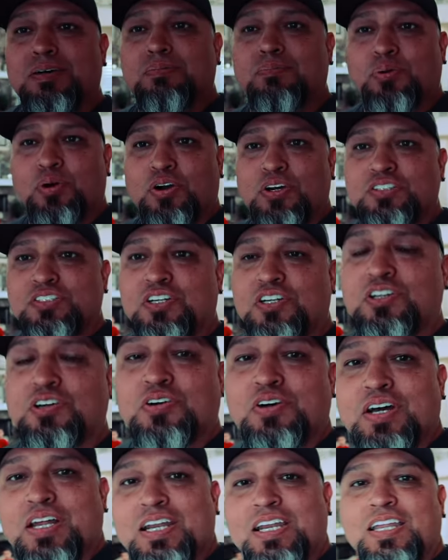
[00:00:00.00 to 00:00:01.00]
boys are
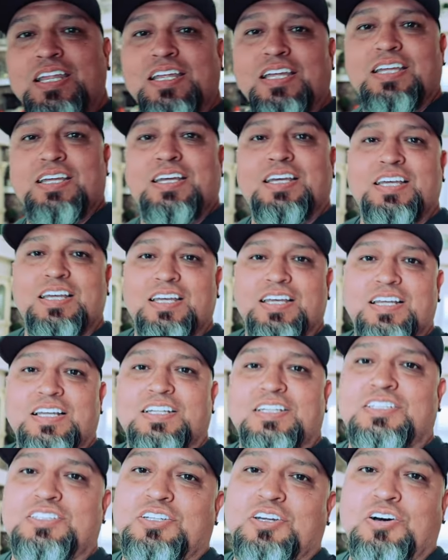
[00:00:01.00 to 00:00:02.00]
doing.
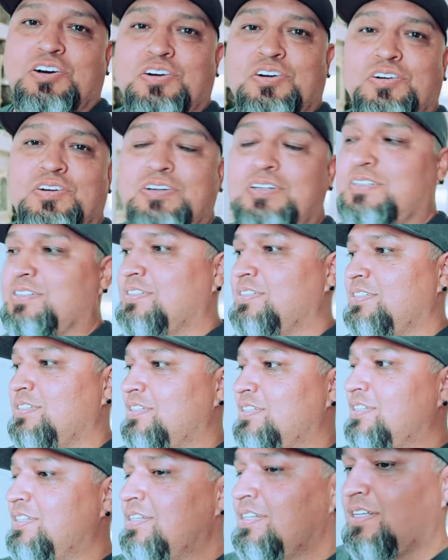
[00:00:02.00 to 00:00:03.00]
So,
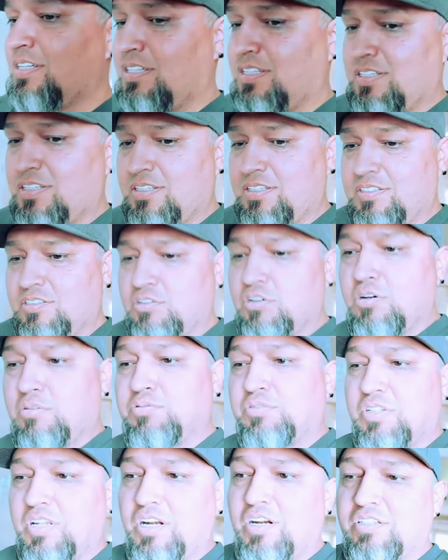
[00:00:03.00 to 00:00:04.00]
let's go
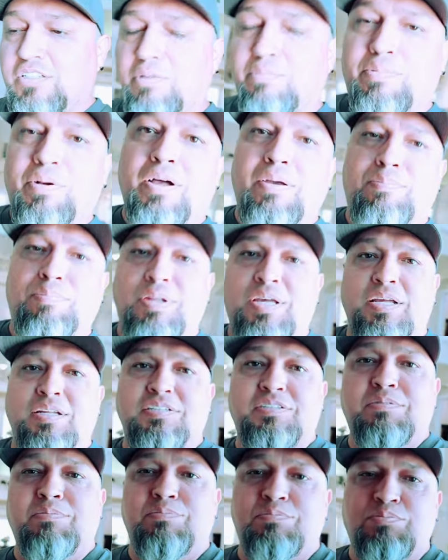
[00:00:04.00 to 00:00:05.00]
upstairs. They're probably playing
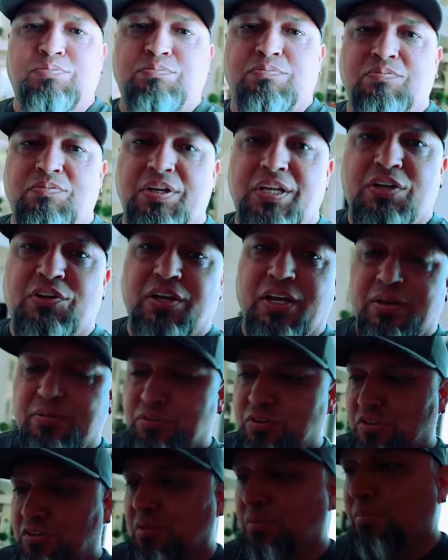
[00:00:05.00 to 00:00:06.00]
some video
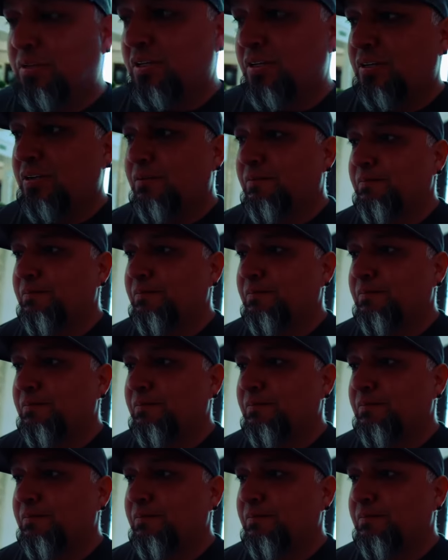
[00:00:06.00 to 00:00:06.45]
games or something